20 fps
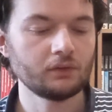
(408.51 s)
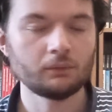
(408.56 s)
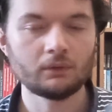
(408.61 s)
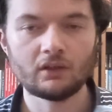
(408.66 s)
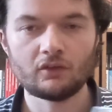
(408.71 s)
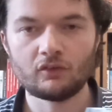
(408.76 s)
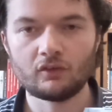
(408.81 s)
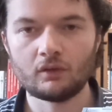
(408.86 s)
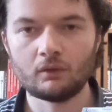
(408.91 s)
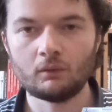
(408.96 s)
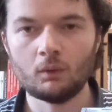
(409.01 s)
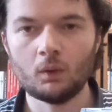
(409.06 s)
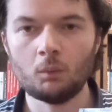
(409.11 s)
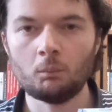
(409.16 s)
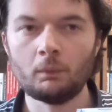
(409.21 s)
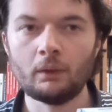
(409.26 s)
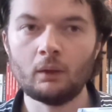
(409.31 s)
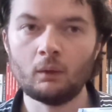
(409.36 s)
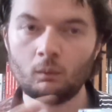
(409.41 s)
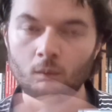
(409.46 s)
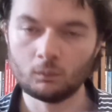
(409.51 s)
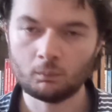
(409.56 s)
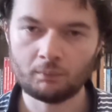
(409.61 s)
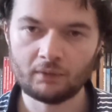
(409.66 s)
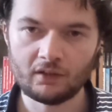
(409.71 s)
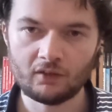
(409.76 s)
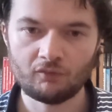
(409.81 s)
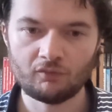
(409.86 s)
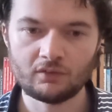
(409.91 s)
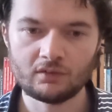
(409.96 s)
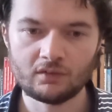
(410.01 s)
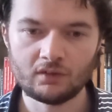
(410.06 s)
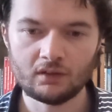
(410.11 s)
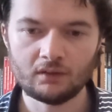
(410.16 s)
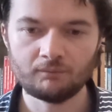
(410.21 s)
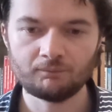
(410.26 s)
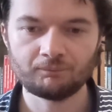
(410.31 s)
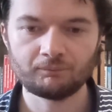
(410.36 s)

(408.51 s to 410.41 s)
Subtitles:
years ago on my old PS Vita,